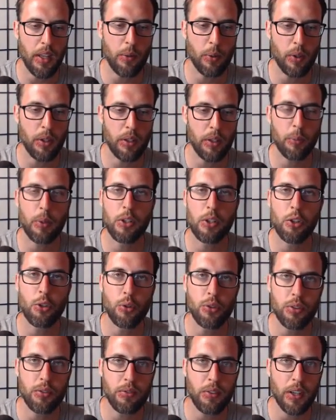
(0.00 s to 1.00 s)
they really
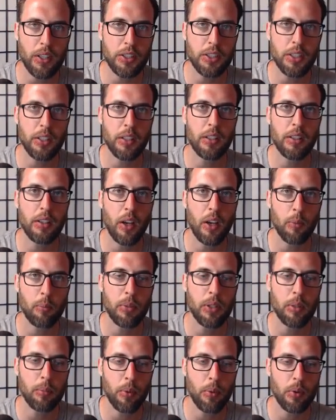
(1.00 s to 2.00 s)
reduce friction and
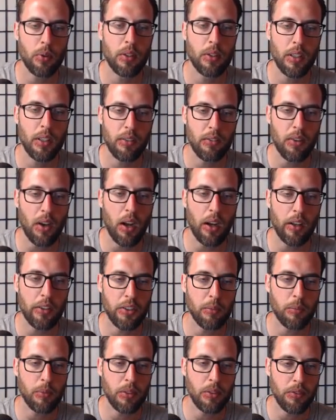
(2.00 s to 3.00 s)
help people give
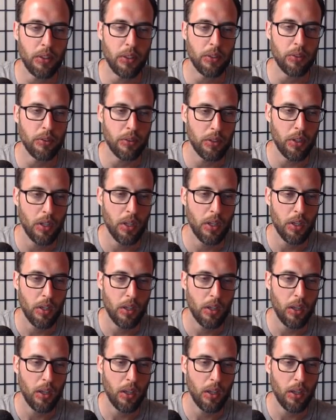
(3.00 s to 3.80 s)
awesome reviews,